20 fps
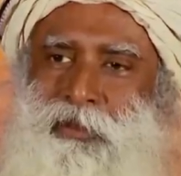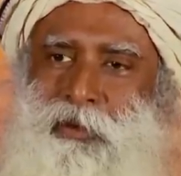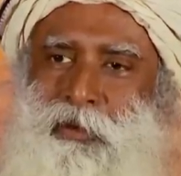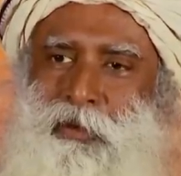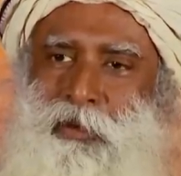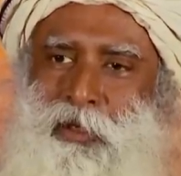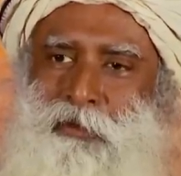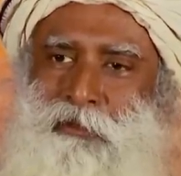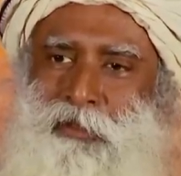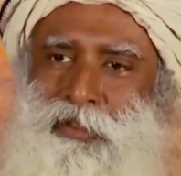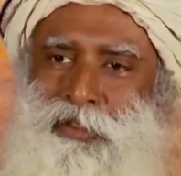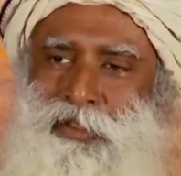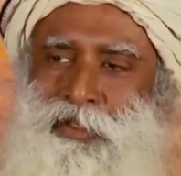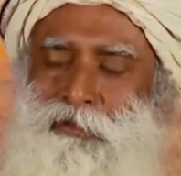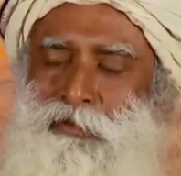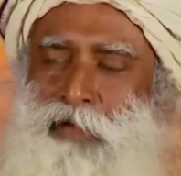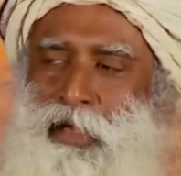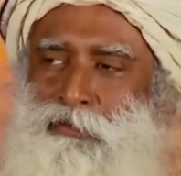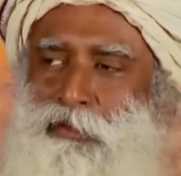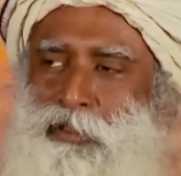Only when
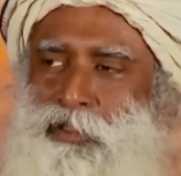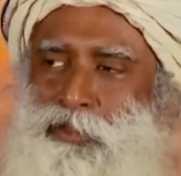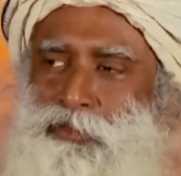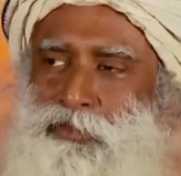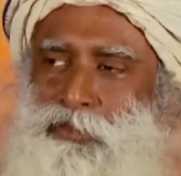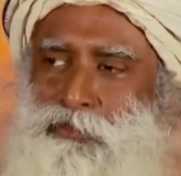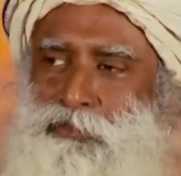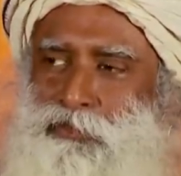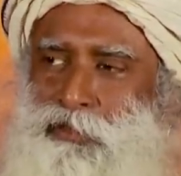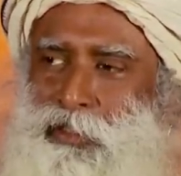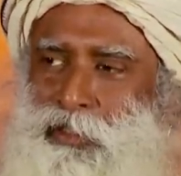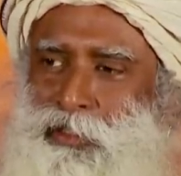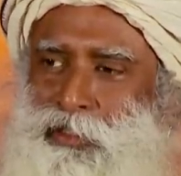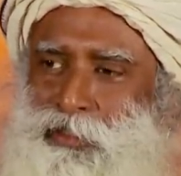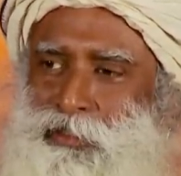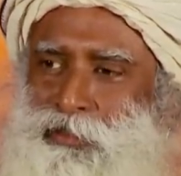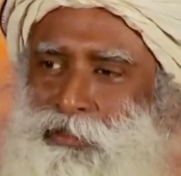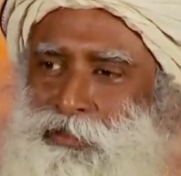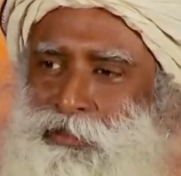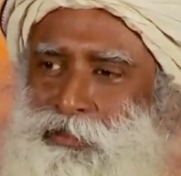survival is fulfilled,
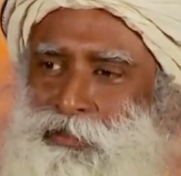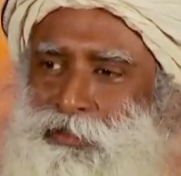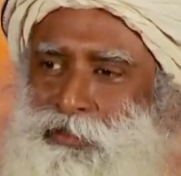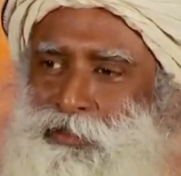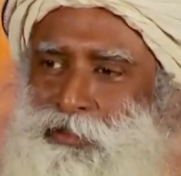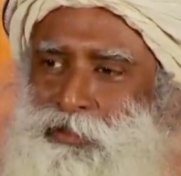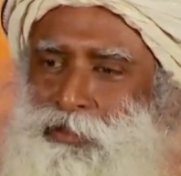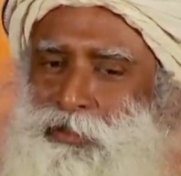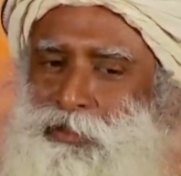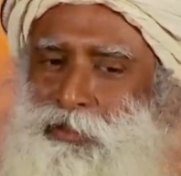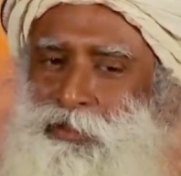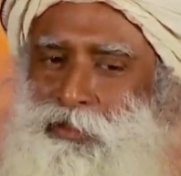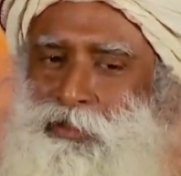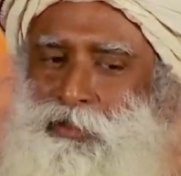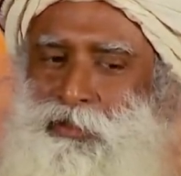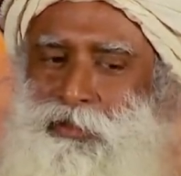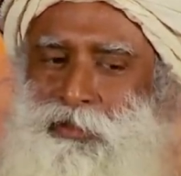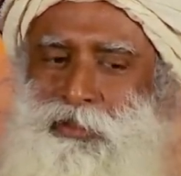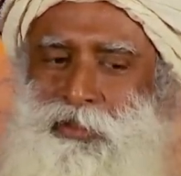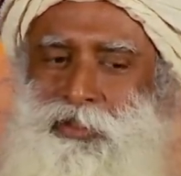
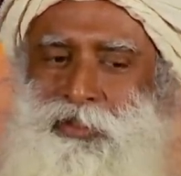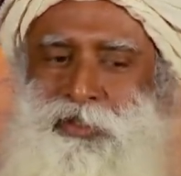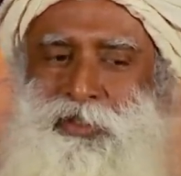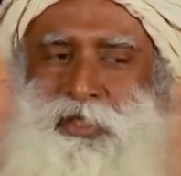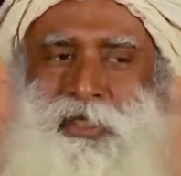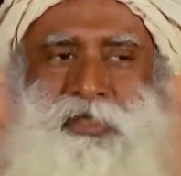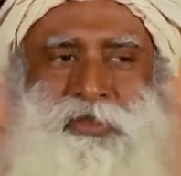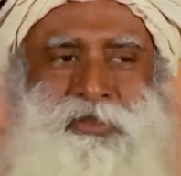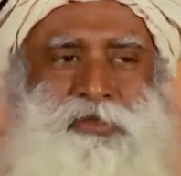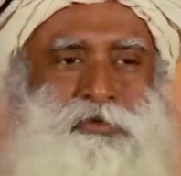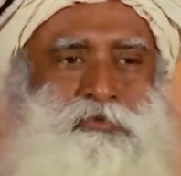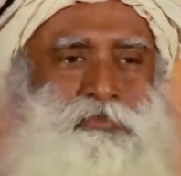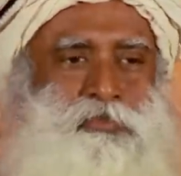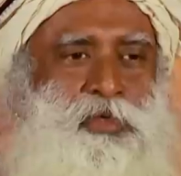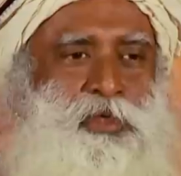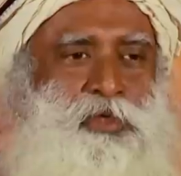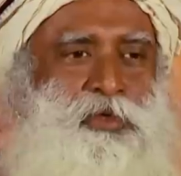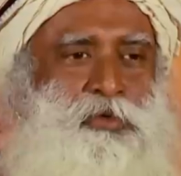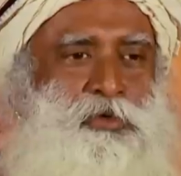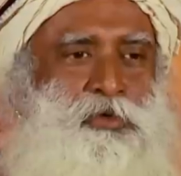the traits of
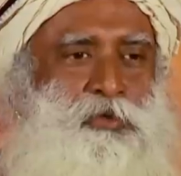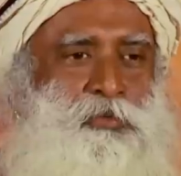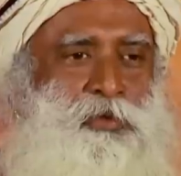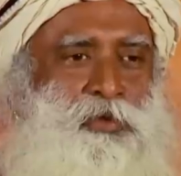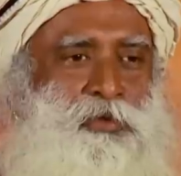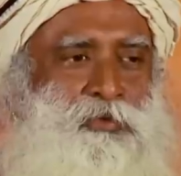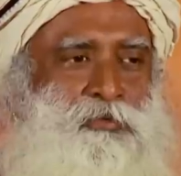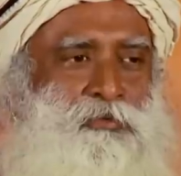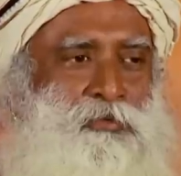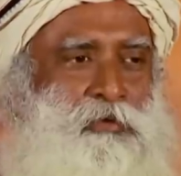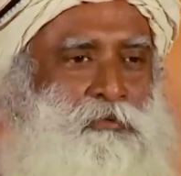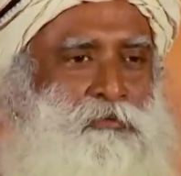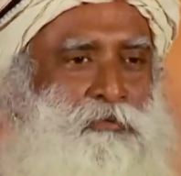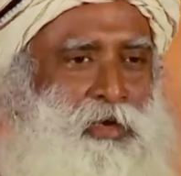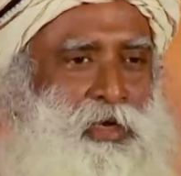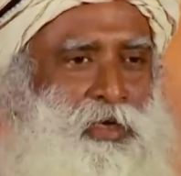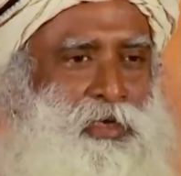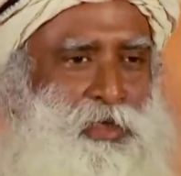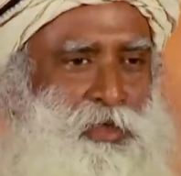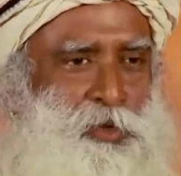being human will
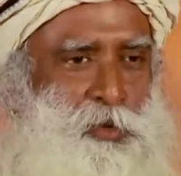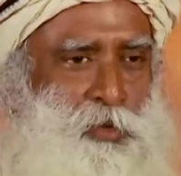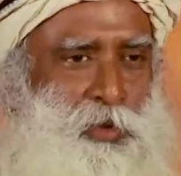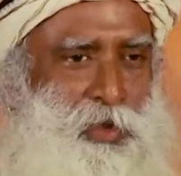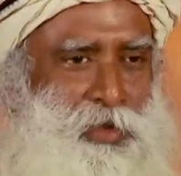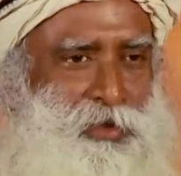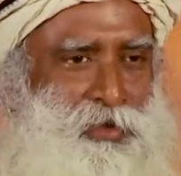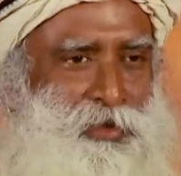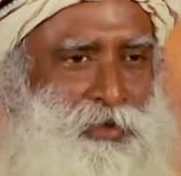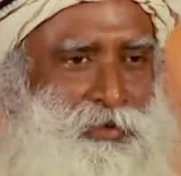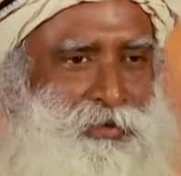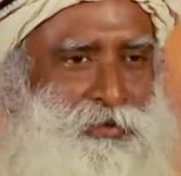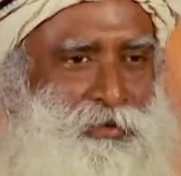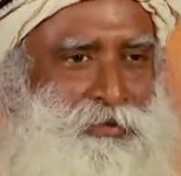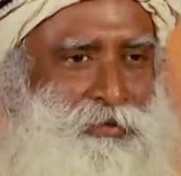find expression.